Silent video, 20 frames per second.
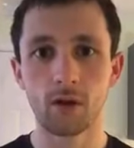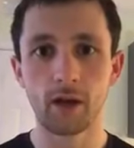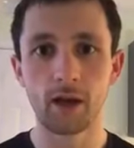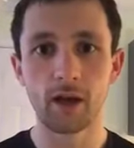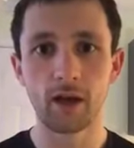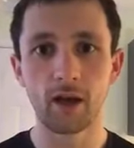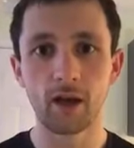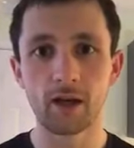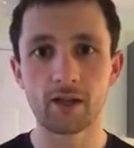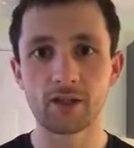
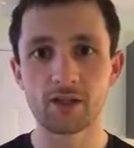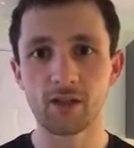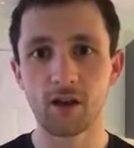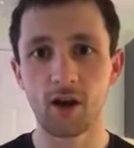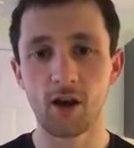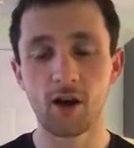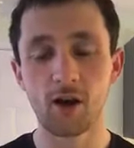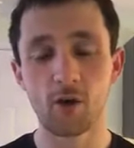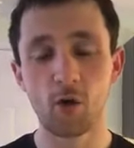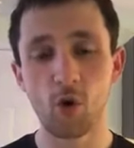Hey guys,
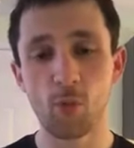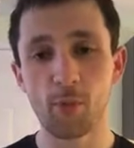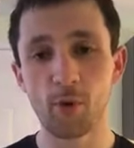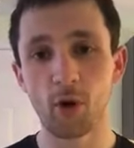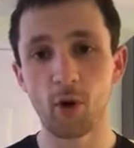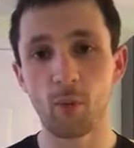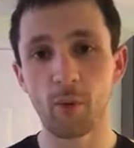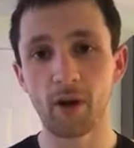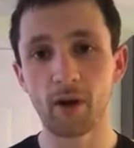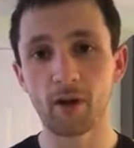I hope
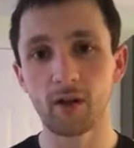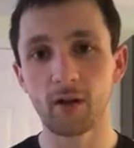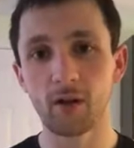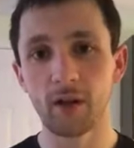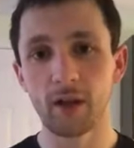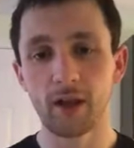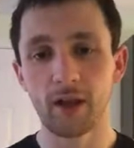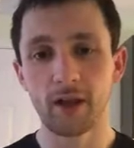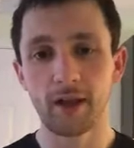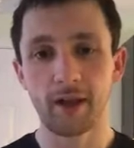you're all
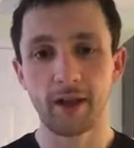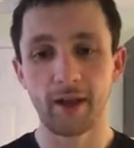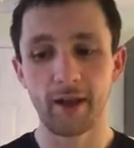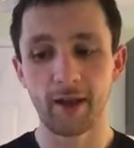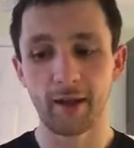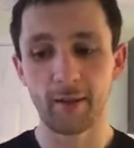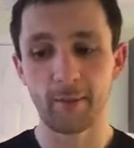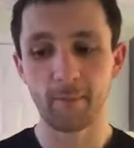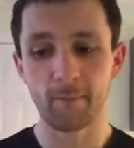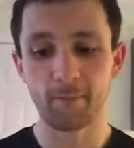well.
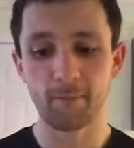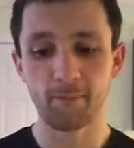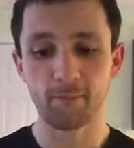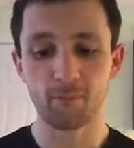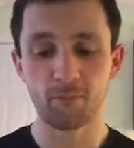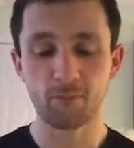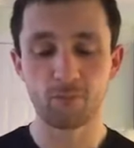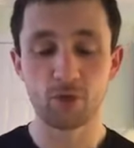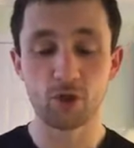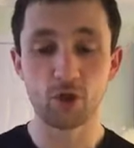
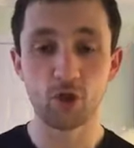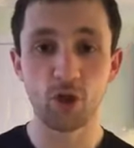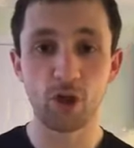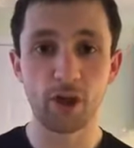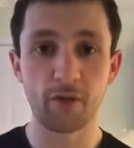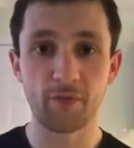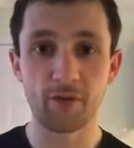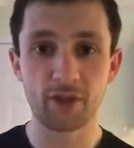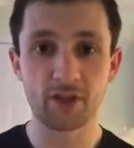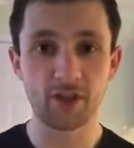
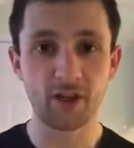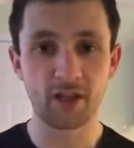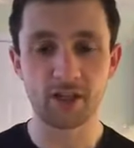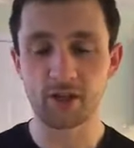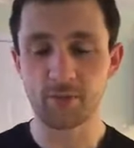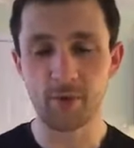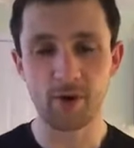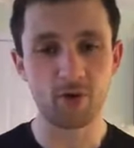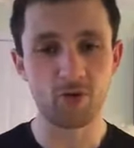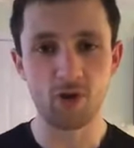Sorry if this
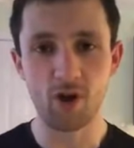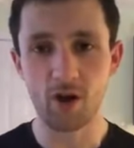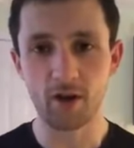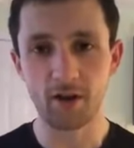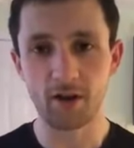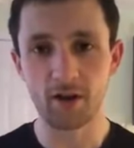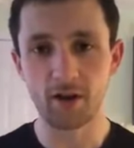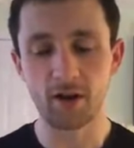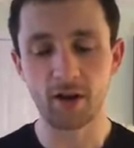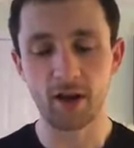gets a bit
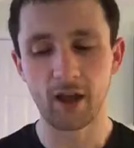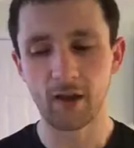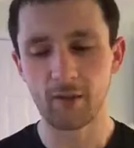ranty,